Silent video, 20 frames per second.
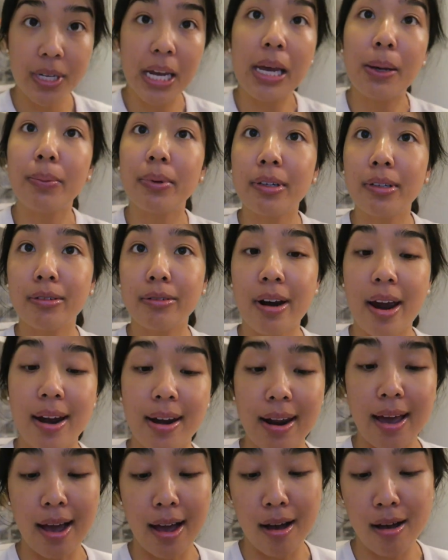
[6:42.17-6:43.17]
table
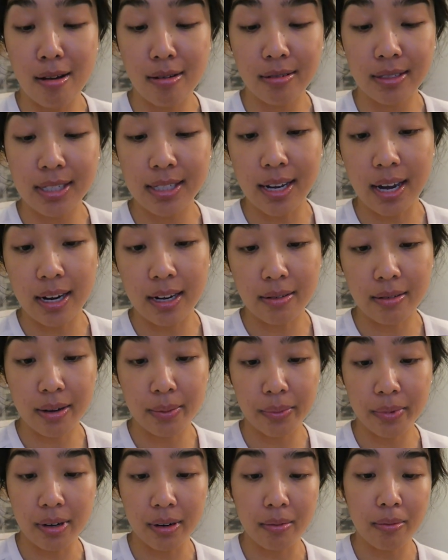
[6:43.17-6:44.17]
right now deciding
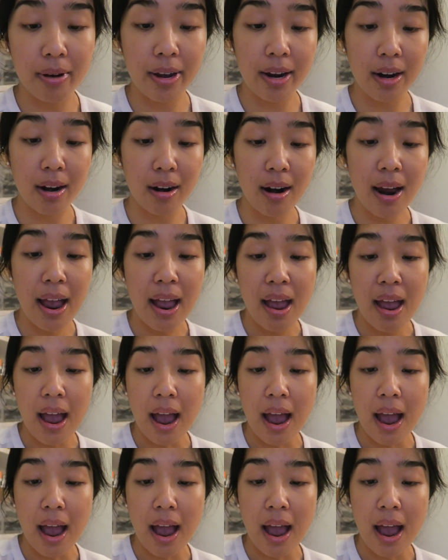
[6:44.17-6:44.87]
what I'm gonna wear.